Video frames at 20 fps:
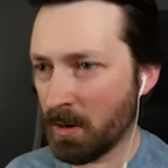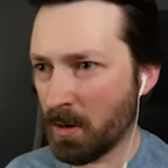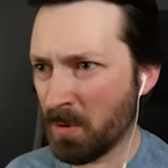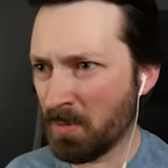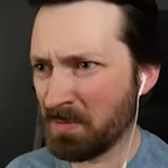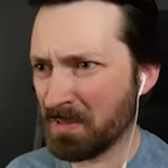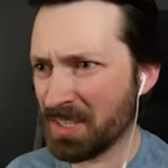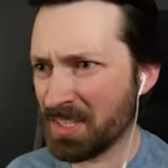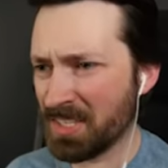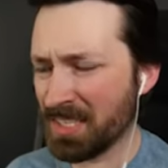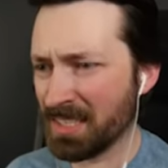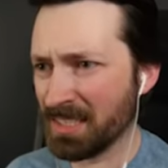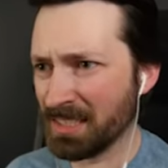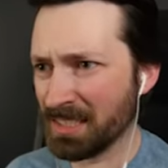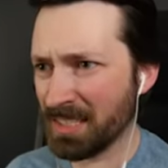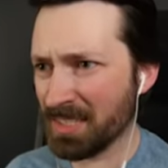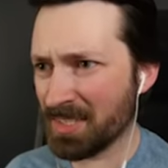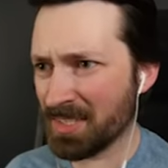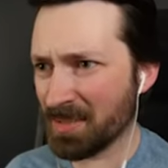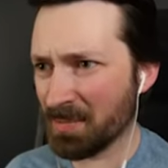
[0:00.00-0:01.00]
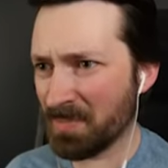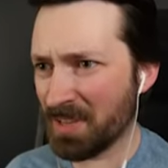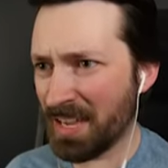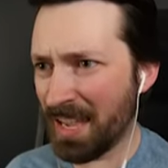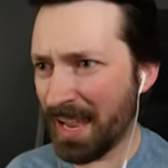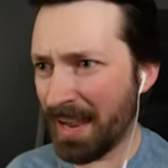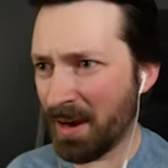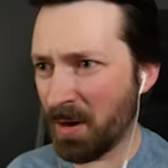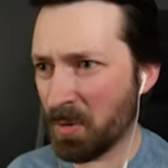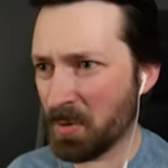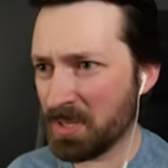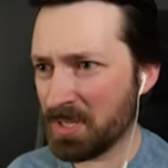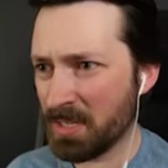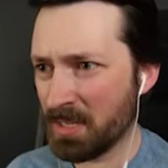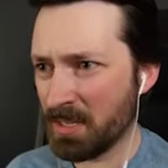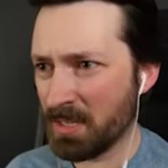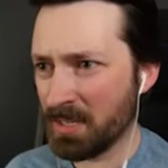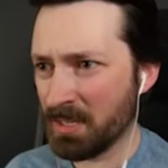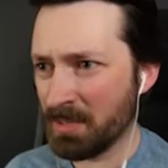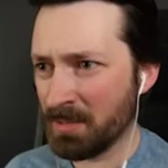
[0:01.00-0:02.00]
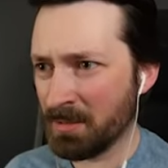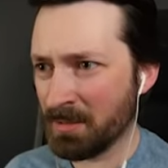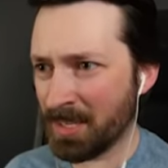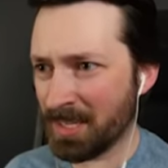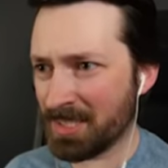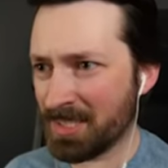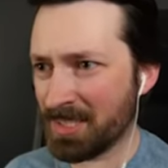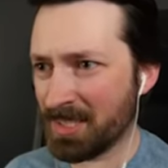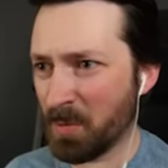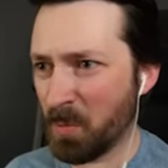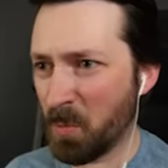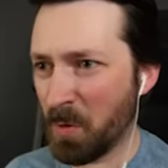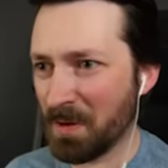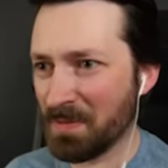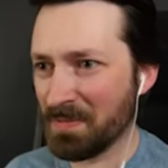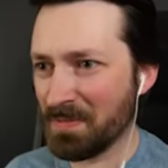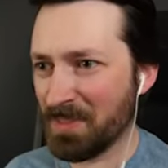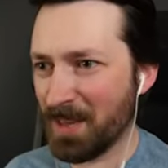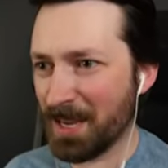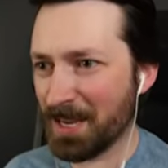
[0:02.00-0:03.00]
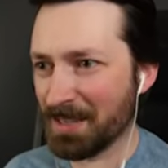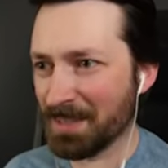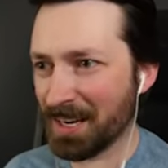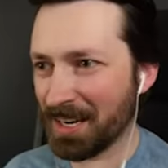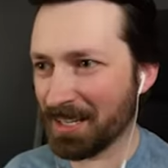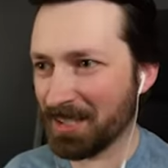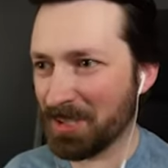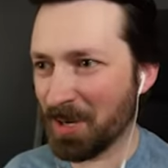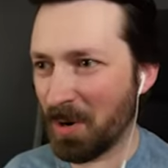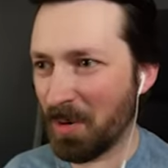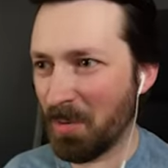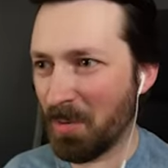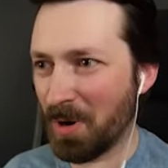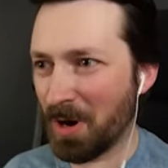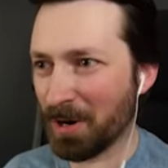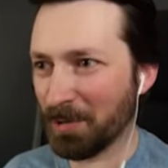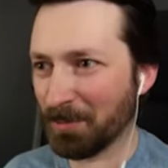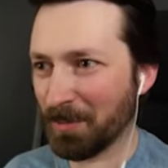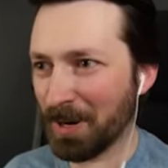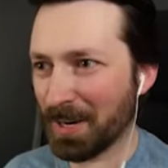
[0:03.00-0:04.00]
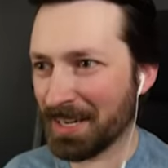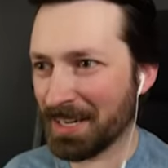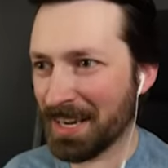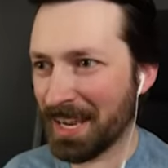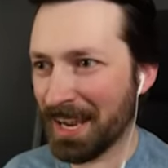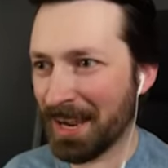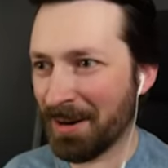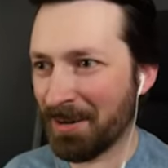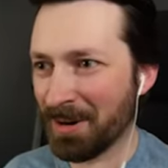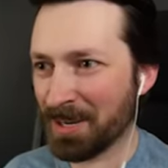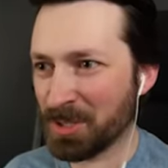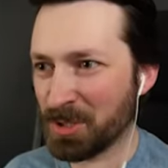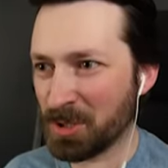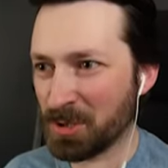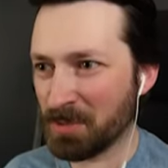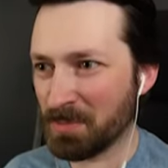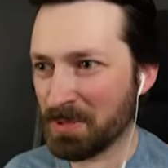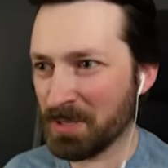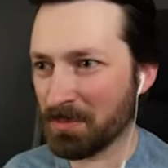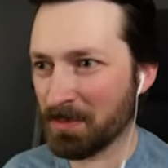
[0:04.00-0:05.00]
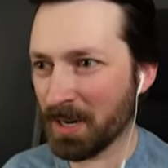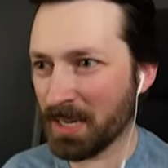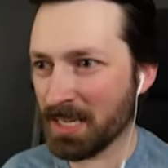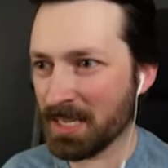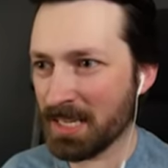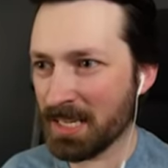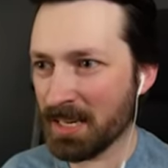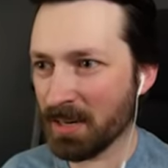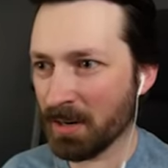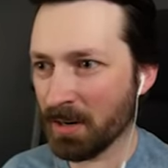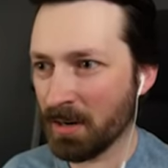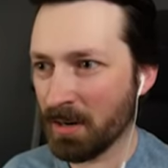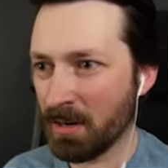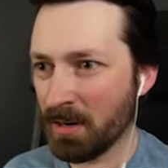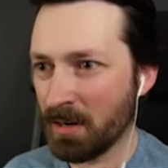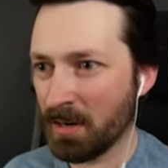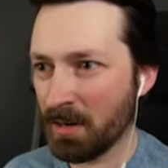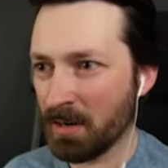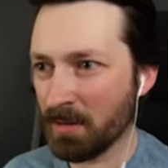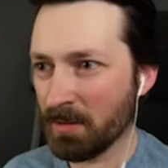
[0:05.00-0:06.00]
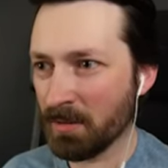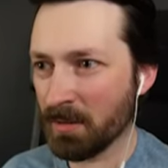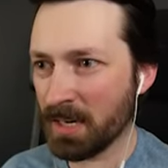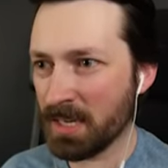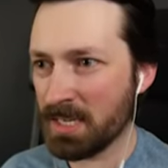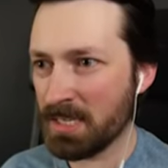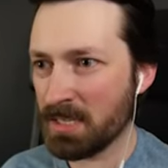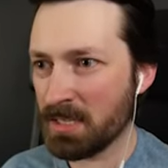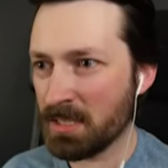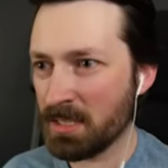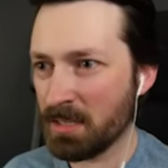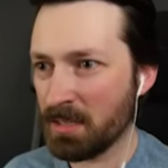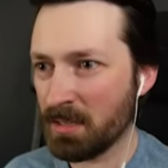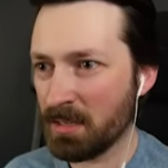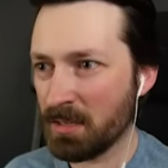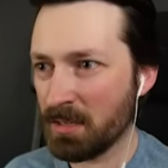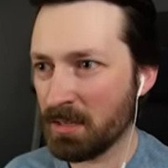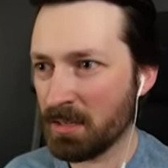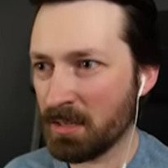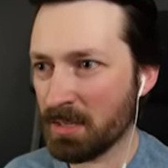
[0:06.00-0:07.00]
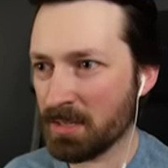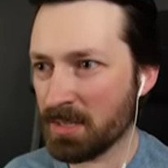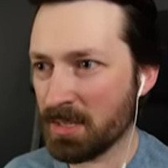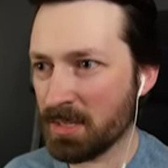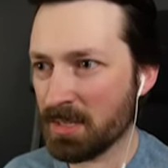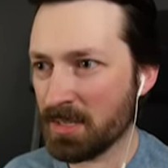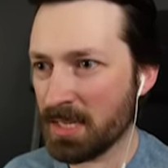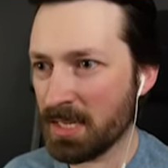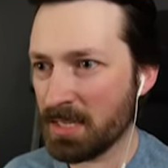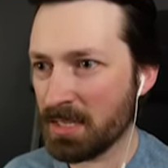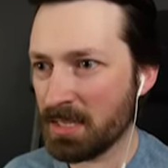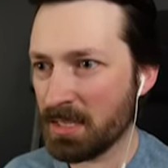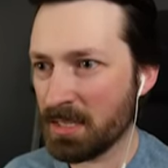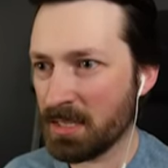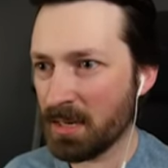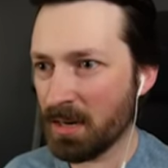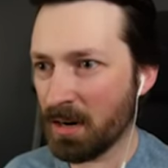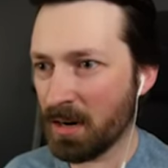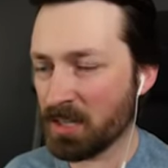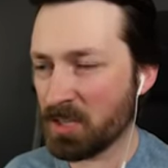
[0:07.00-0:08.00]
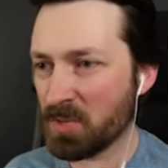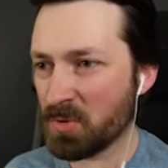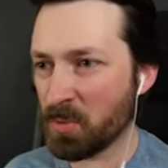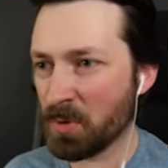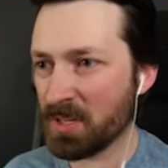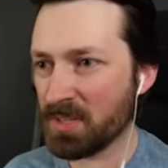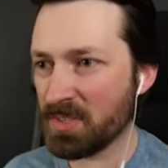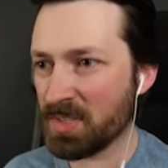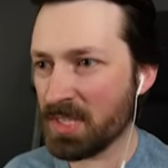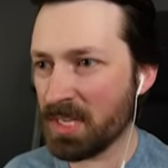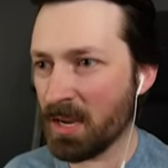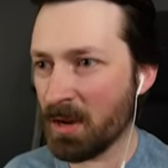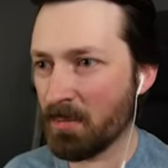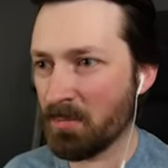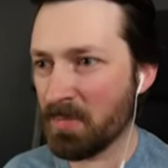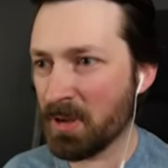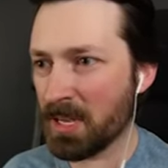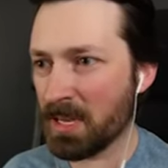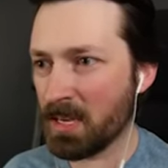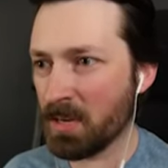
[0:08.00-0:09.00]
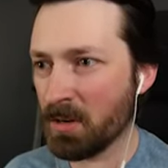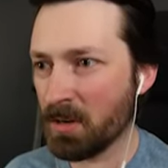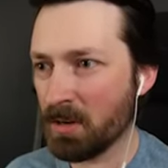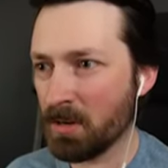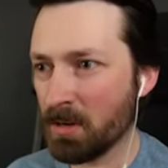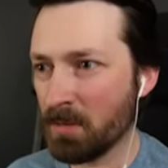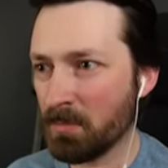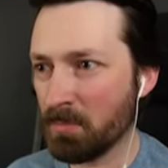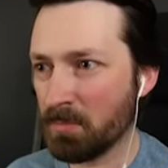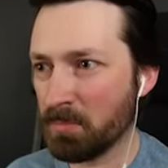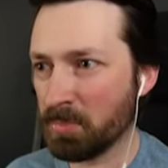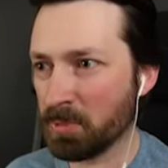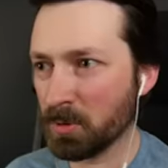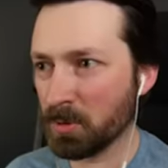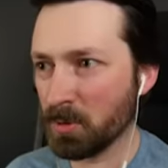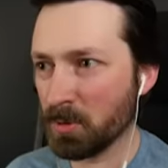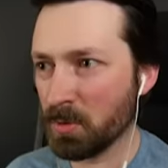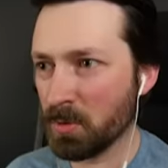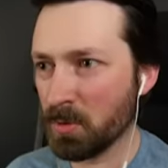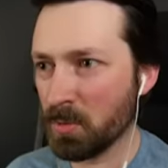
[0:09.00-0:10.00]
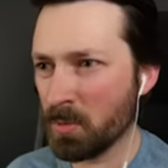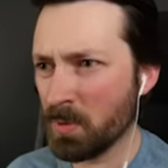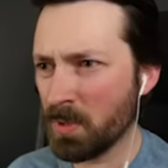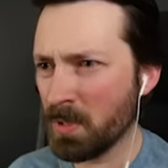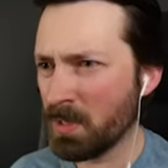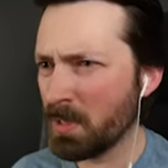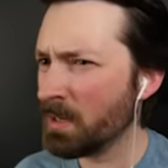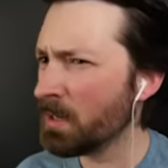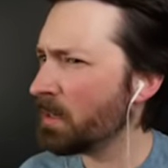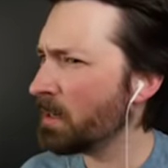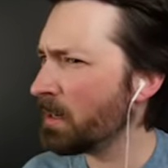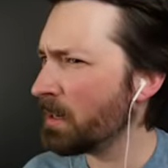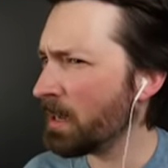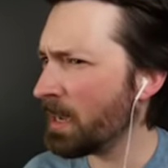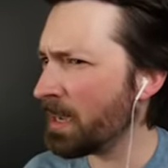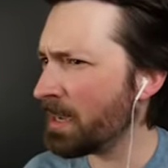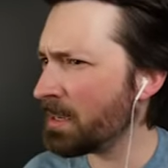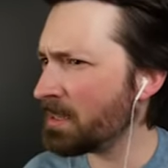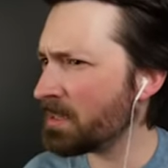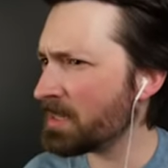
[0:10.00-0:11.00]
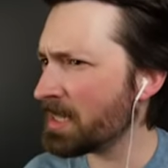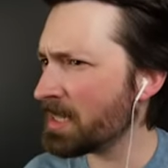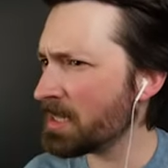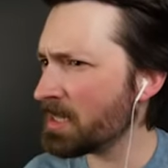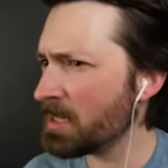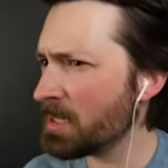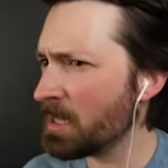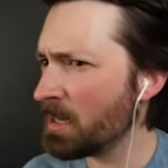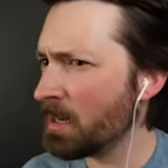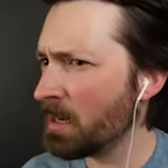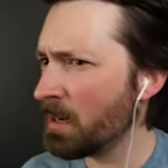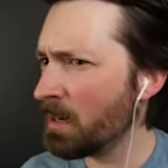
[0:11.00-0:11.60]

Hopefully it didn't let something out. That's the one thing that I don't want right now. It should be right here. Right? Is this it? I just want to see a big blue exit.